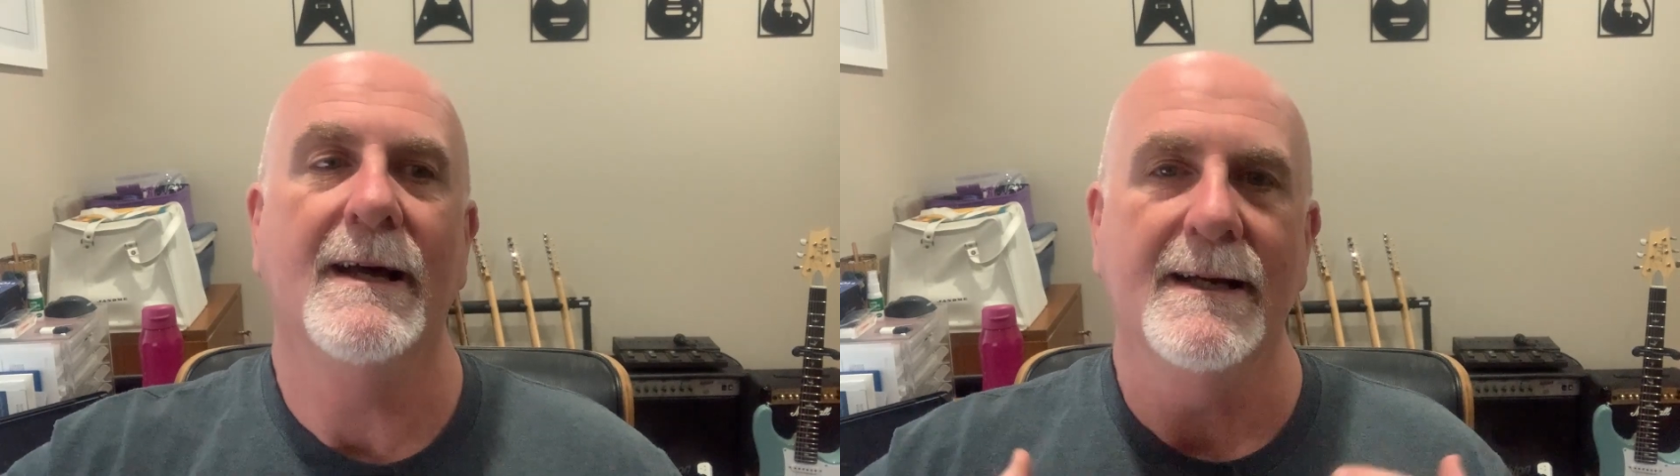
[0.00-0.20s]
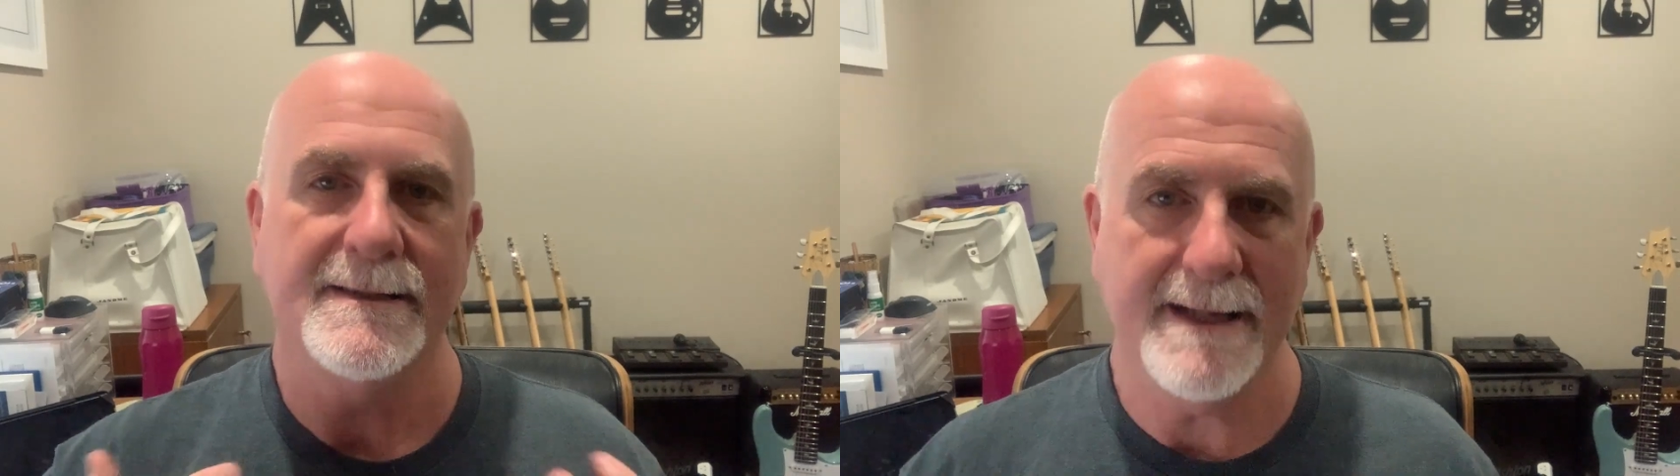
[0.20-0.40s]

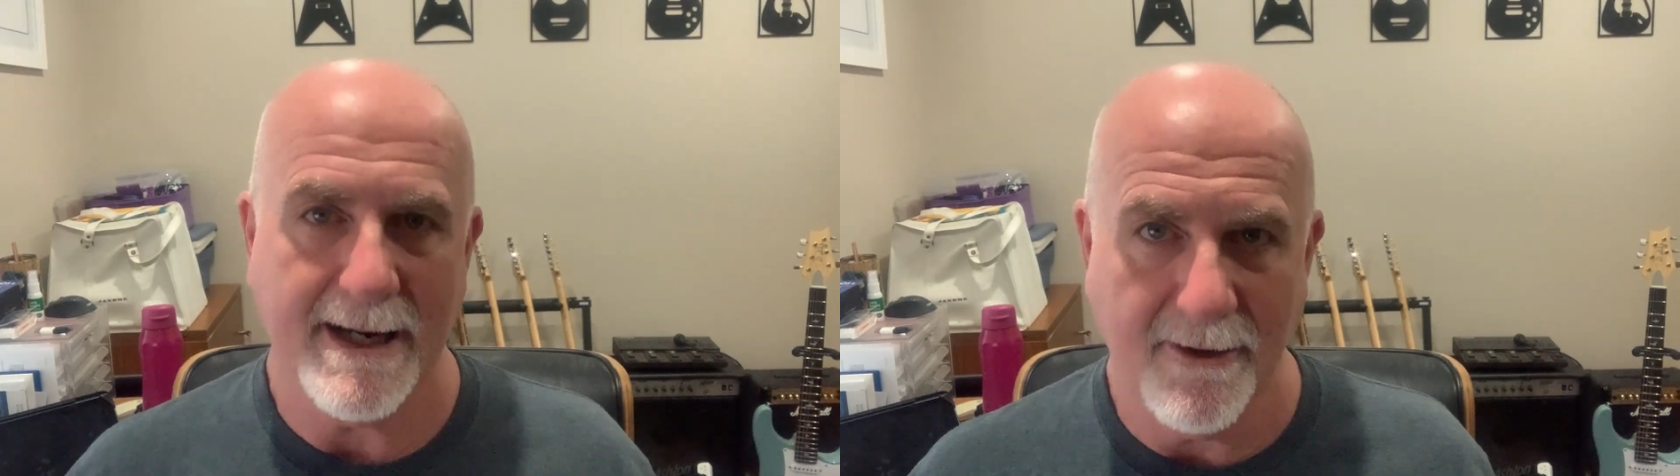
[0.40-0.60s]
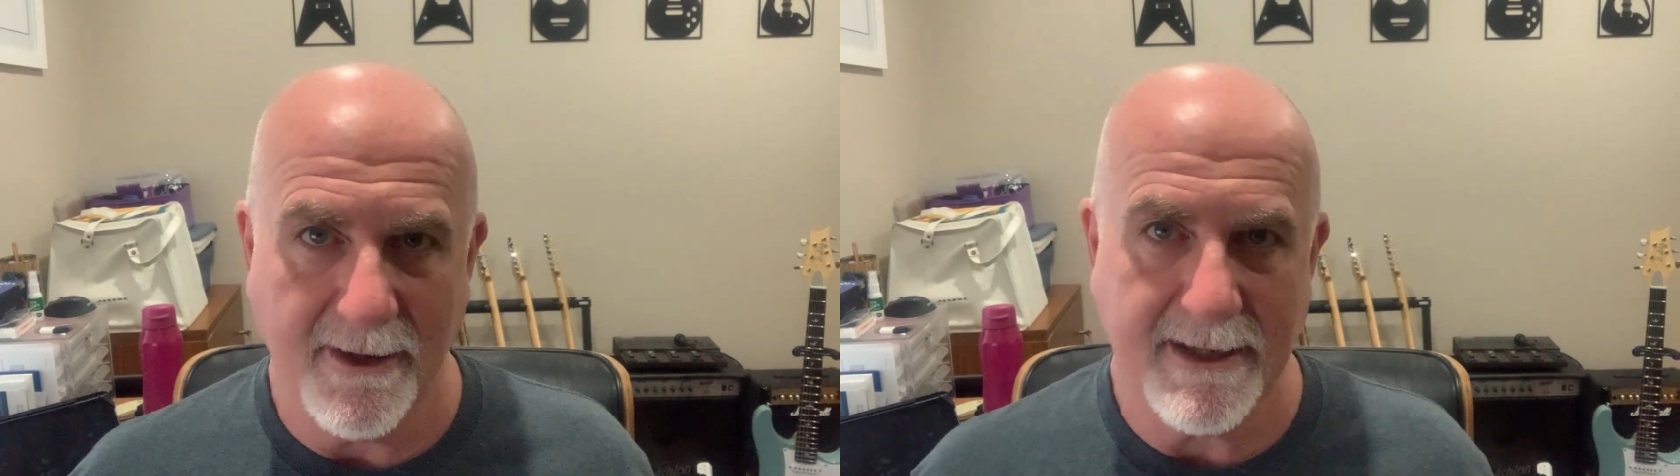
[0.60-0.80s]
started
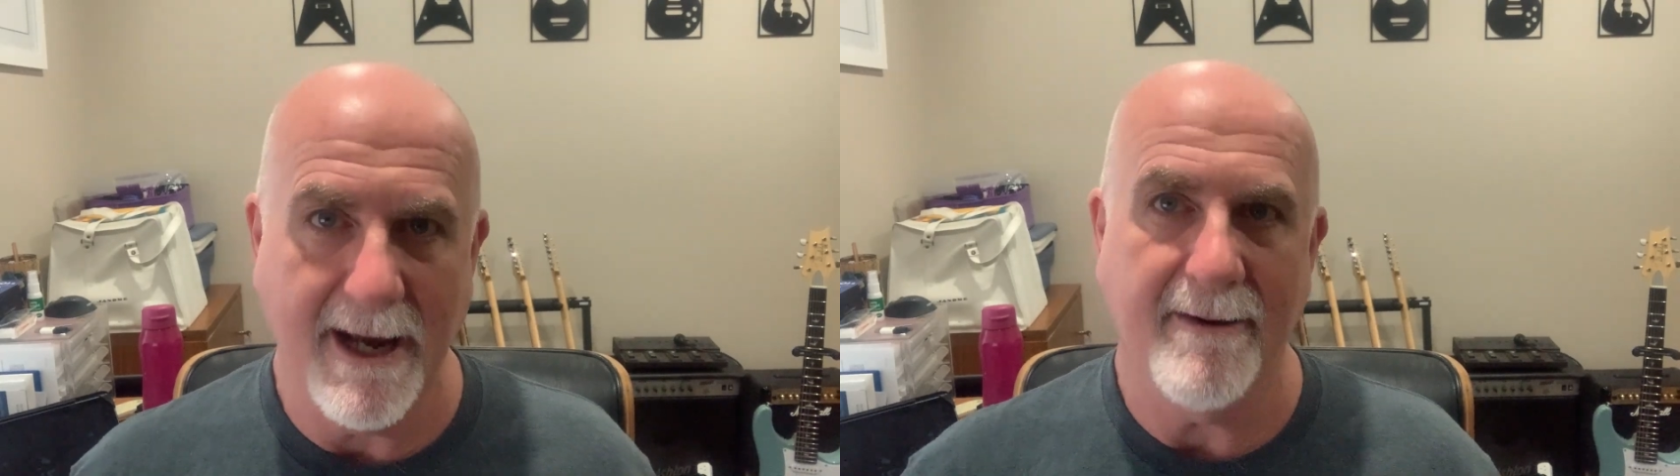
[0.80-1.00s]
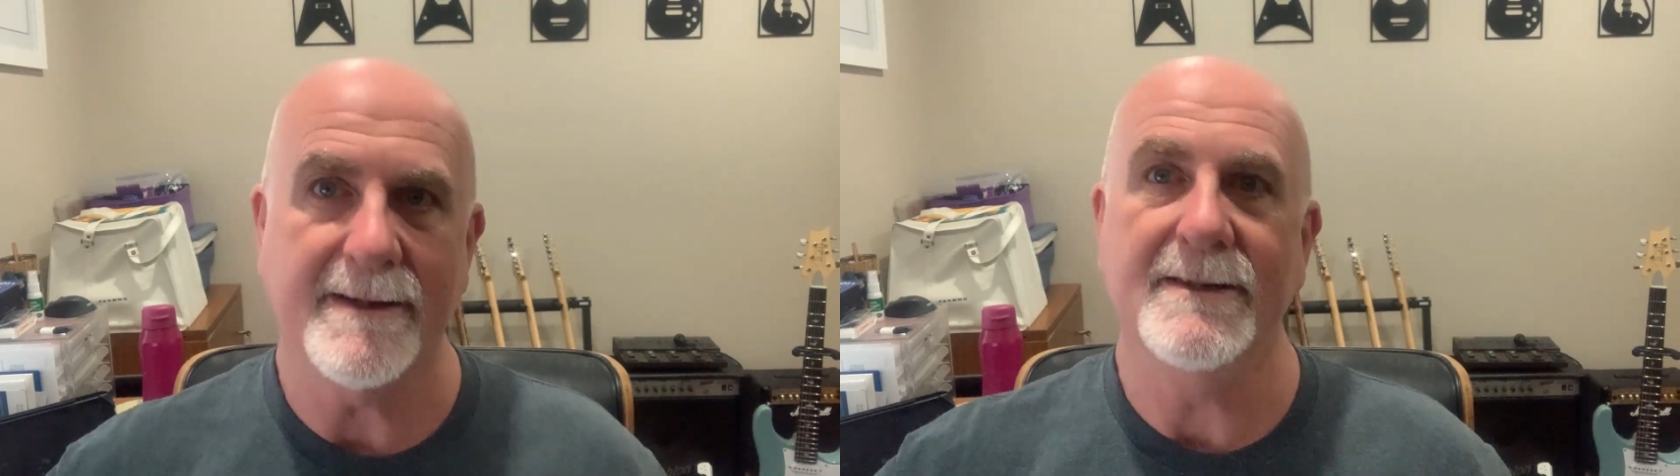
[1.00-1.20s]
a lot of
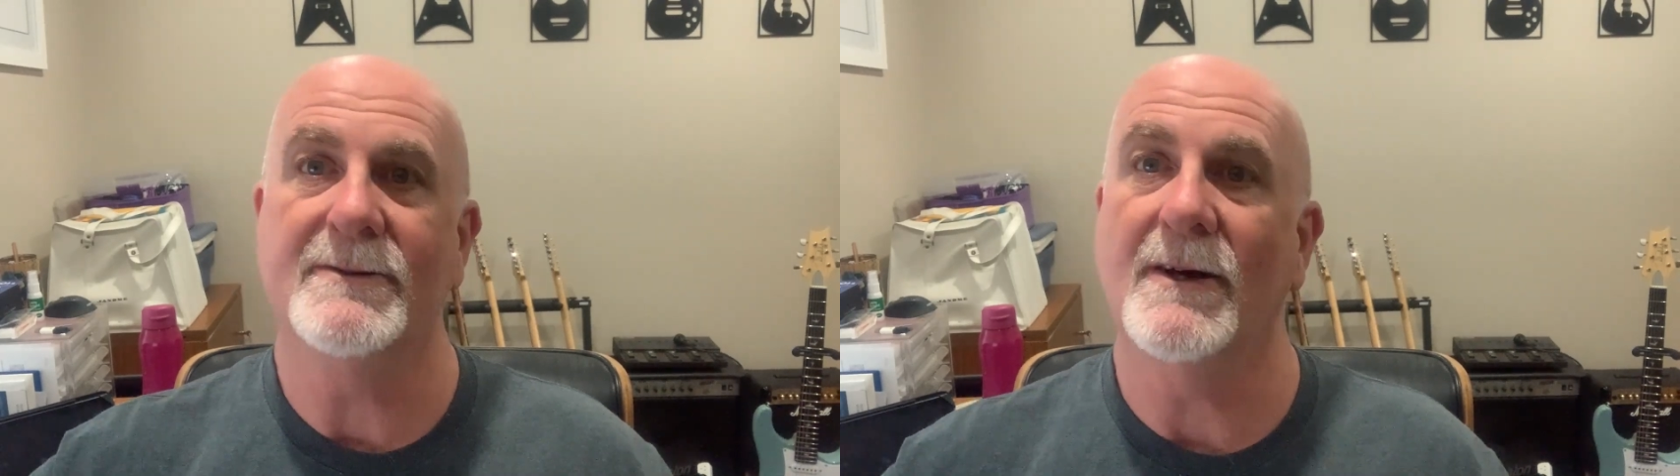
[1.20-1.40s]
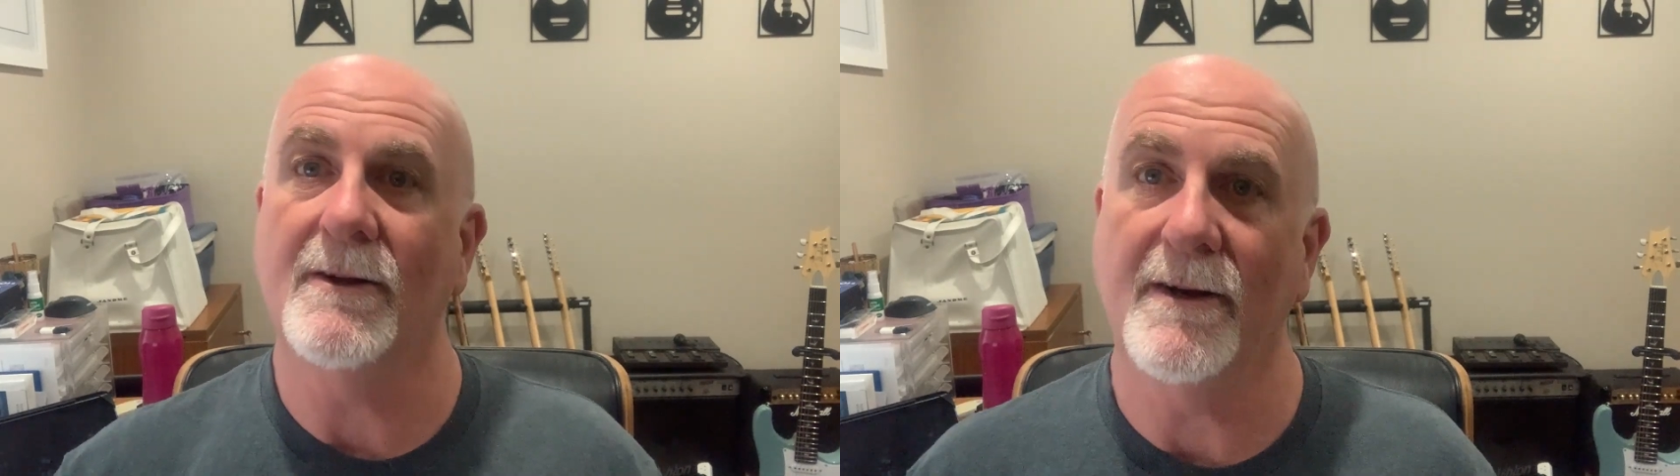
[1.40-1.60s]
characters,
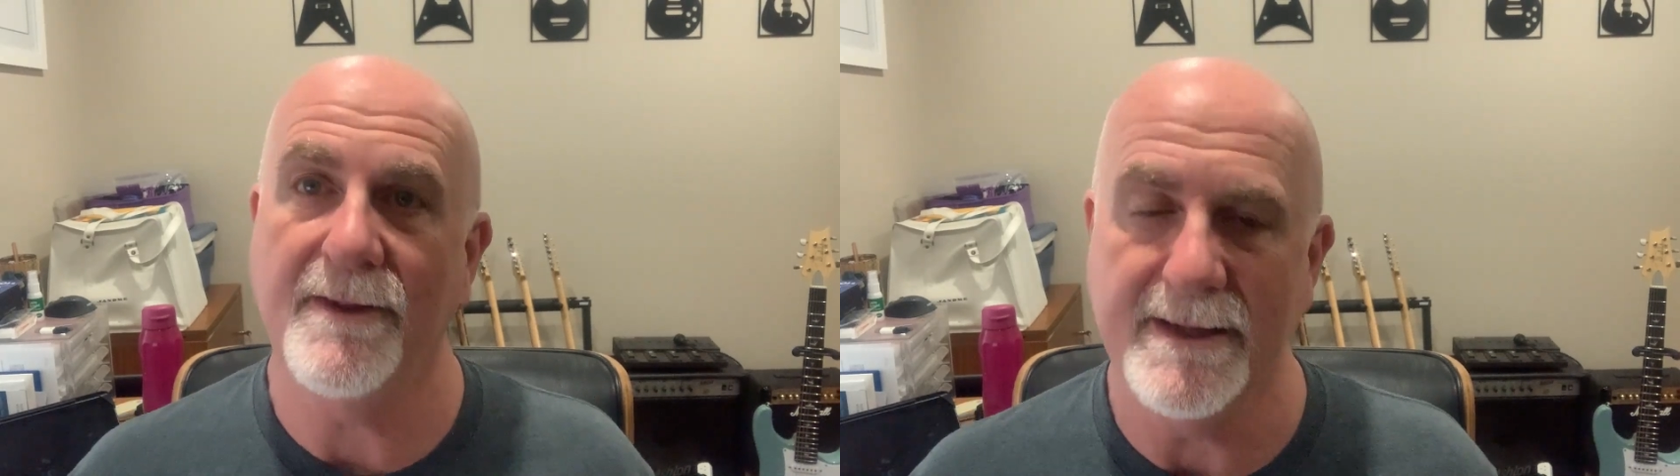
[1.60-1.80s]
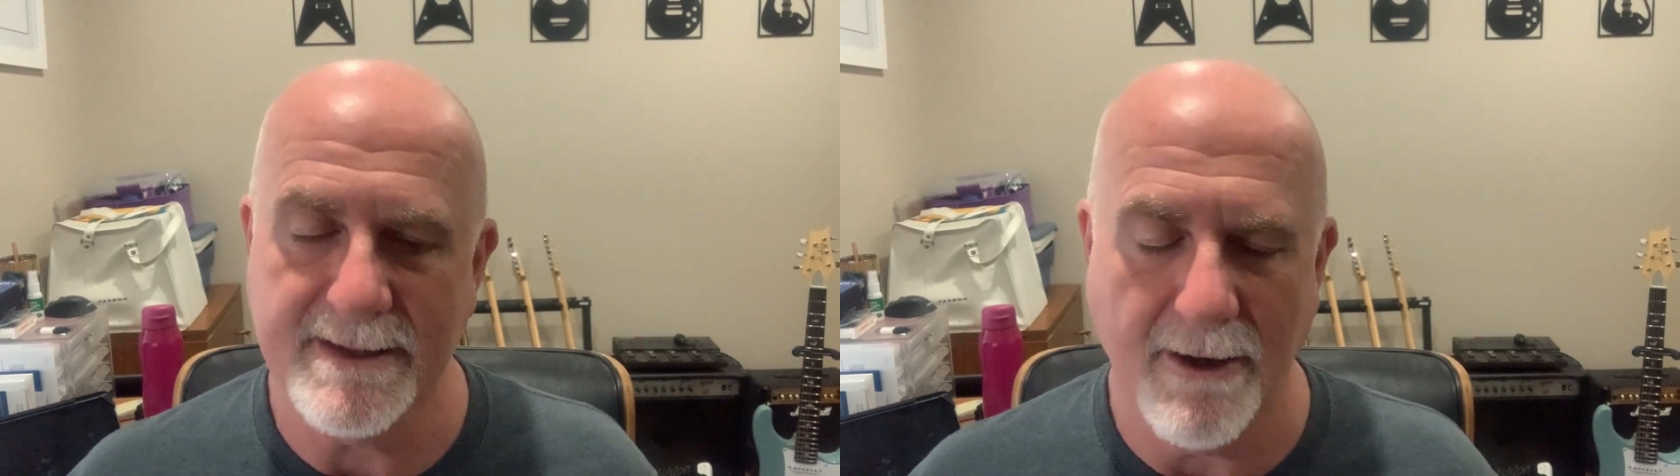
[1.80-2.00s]
got a lot of
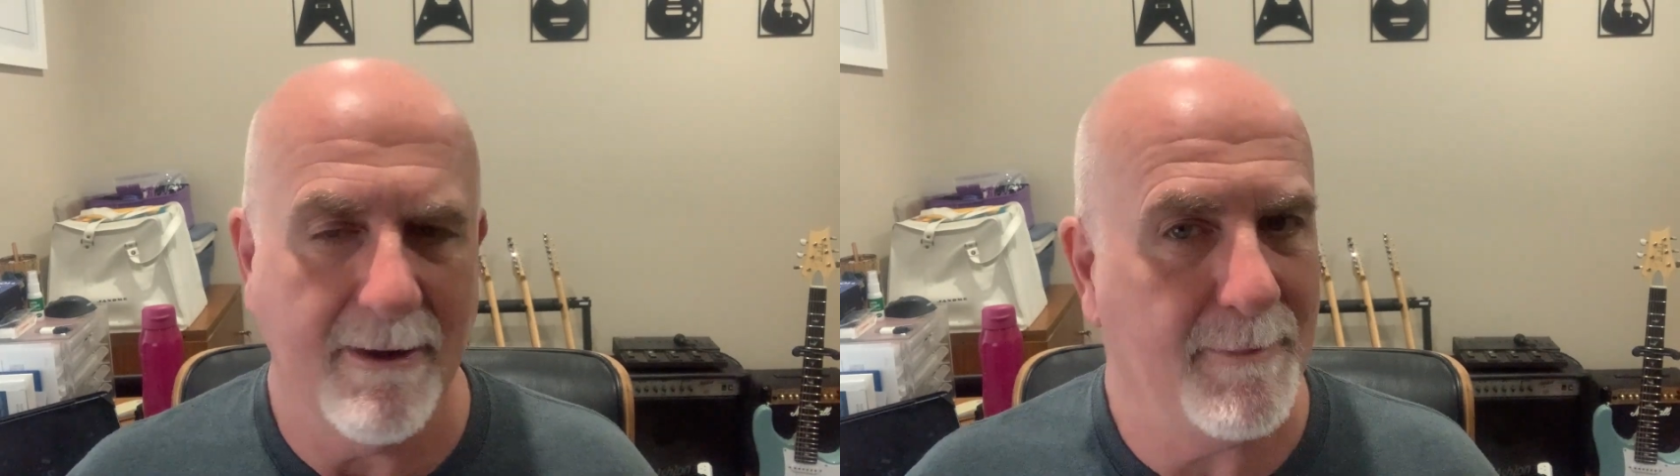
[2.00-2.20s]
things going.